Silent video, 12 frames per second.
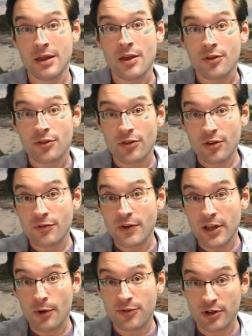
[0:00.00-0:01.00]
So this
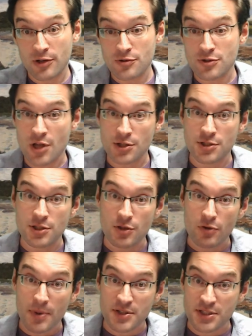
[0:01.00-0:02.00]
video is an introduction
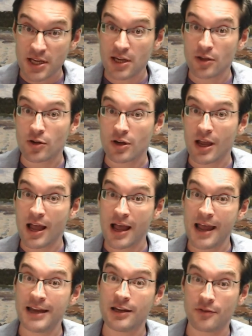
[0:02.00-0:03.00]
to a particular
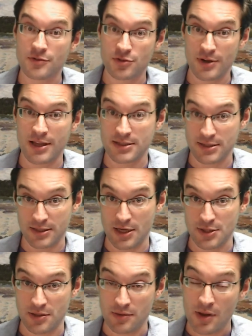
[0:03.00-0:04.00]
kind of
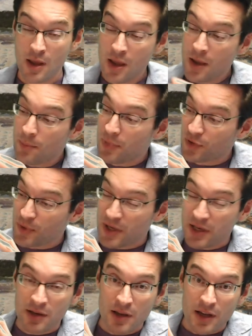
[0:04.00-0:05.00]
translation
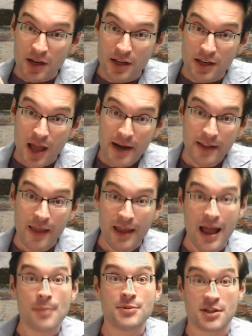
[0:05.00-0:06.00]
between knotty-like
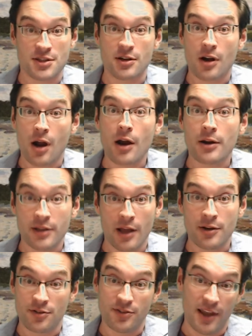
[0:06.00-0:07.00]
objects that are hard to
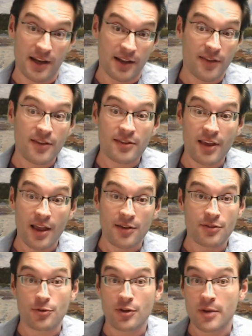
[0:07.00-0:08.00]
understand. In this case,
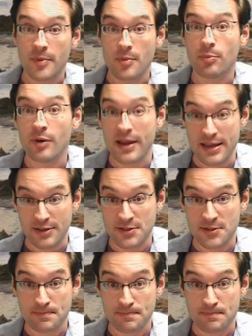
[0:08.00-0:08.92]
those are going to be braids.